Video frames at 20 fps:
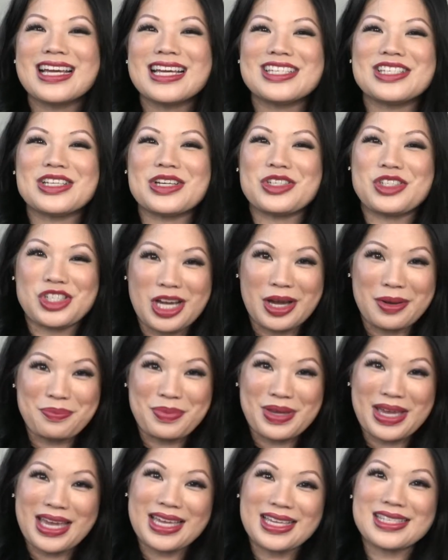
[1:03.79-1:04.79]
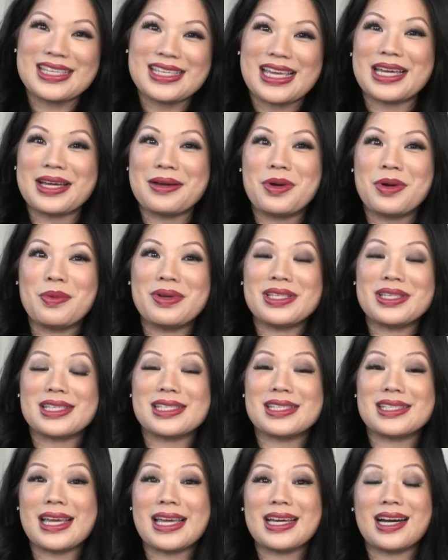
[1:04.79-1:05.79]
So jump in, take a moment to
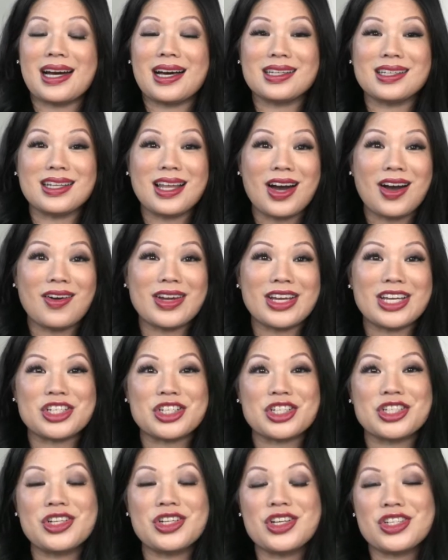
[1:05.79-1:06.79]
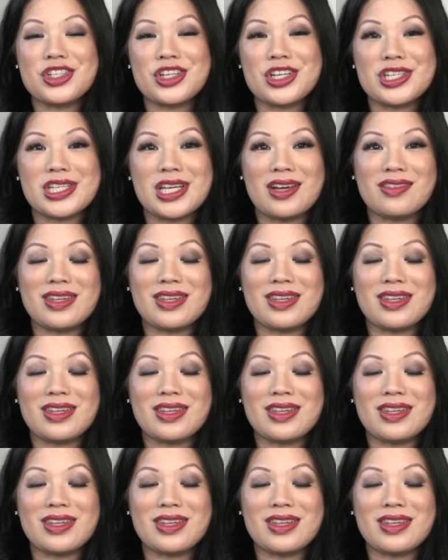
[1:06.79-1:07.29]
say hello, introduce yourself.